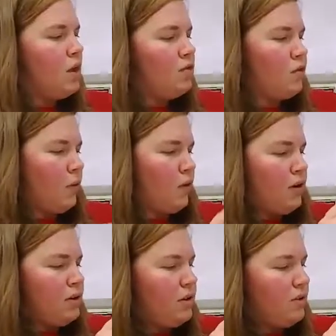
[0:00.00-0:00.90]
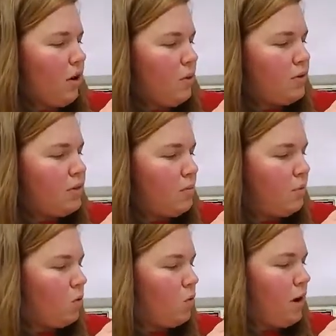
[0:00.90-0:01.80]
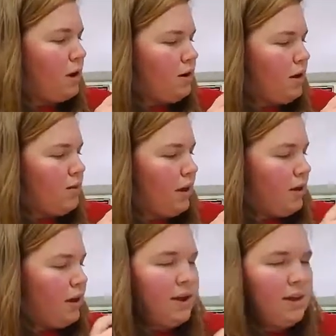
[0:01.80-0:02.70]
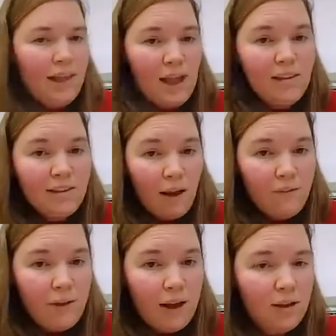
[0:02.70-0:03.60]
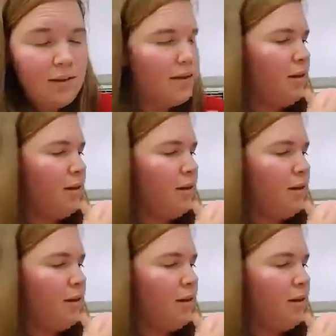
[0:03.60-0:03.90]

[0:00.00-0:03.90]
So we're going to start with number 1. There is a suffix